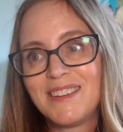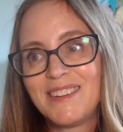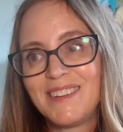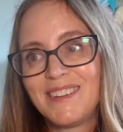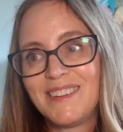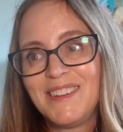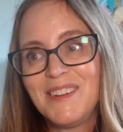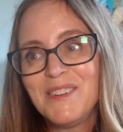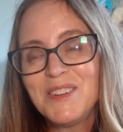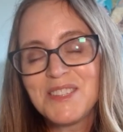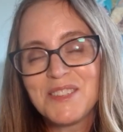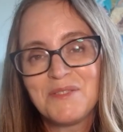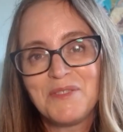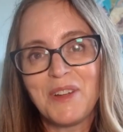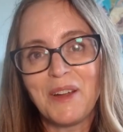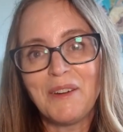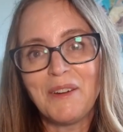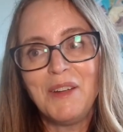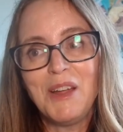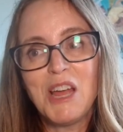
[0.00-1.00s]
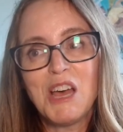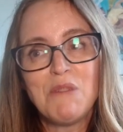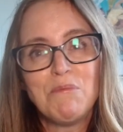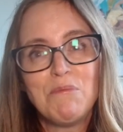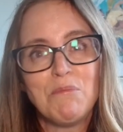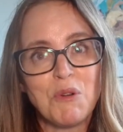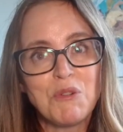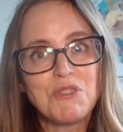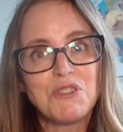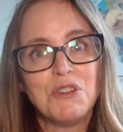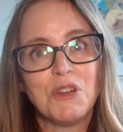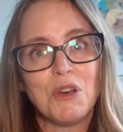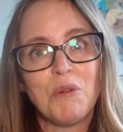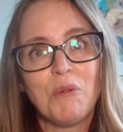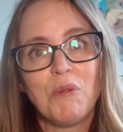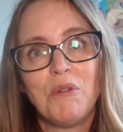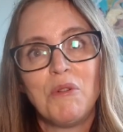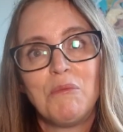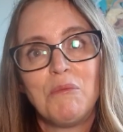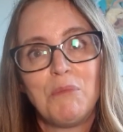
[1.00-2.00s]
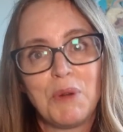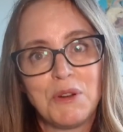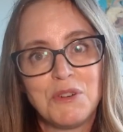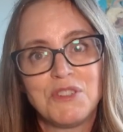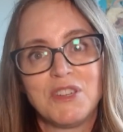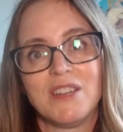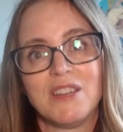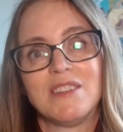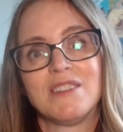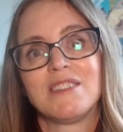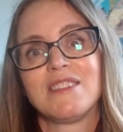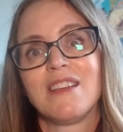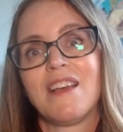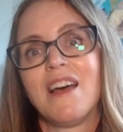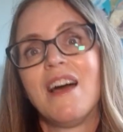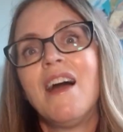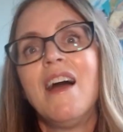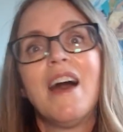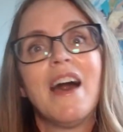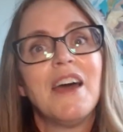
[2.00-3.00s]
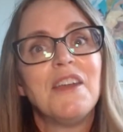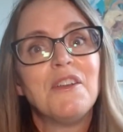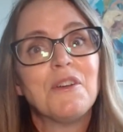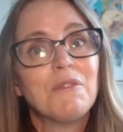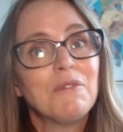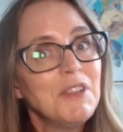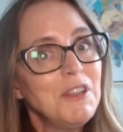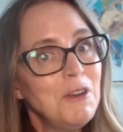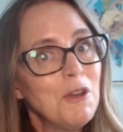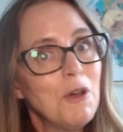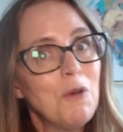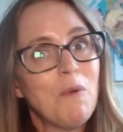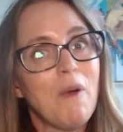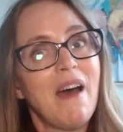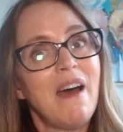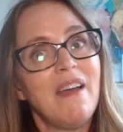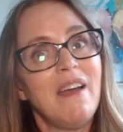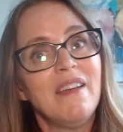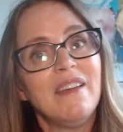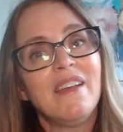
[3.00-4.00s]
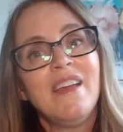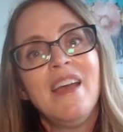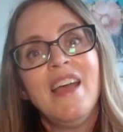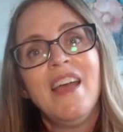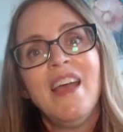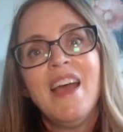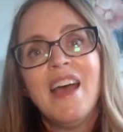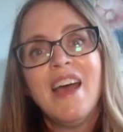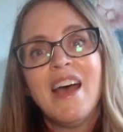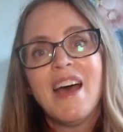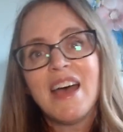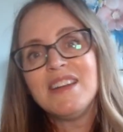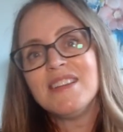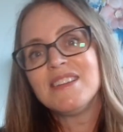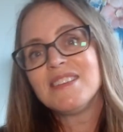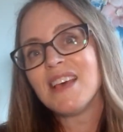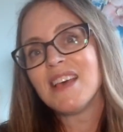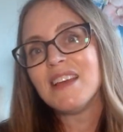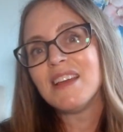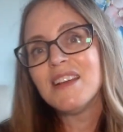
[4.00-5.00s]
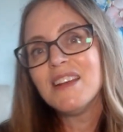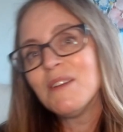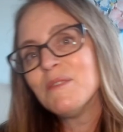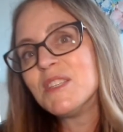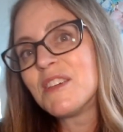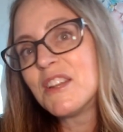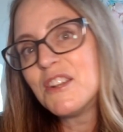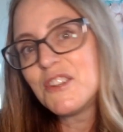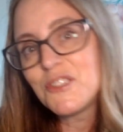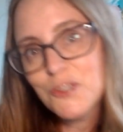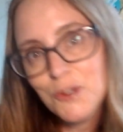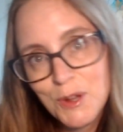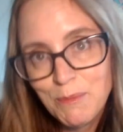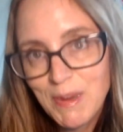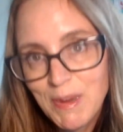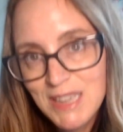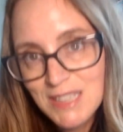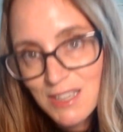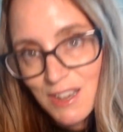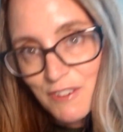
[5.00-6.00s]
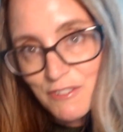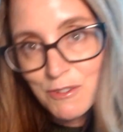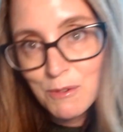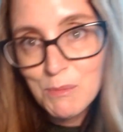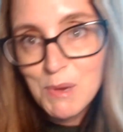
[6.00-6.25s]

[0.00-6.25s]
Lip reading: it was a very emotional purchase. I don't really know why. I decided I was going to treat myself for my